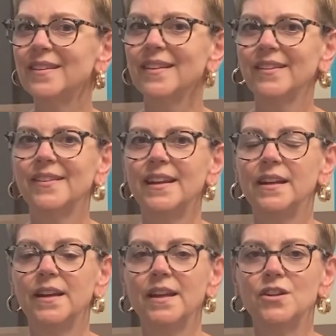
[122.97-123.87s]
It's less than
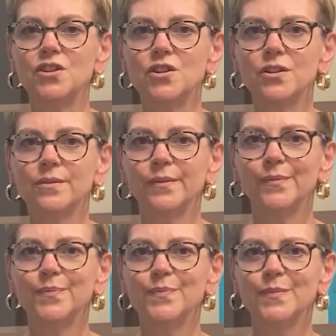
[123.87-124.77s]
an inch
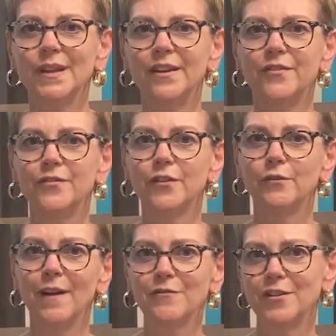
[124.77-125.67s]
if
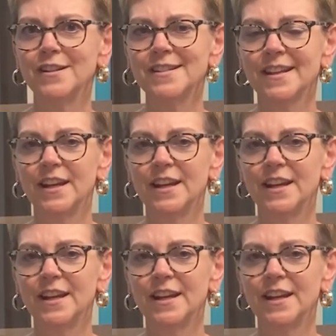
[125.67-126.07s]
for reference,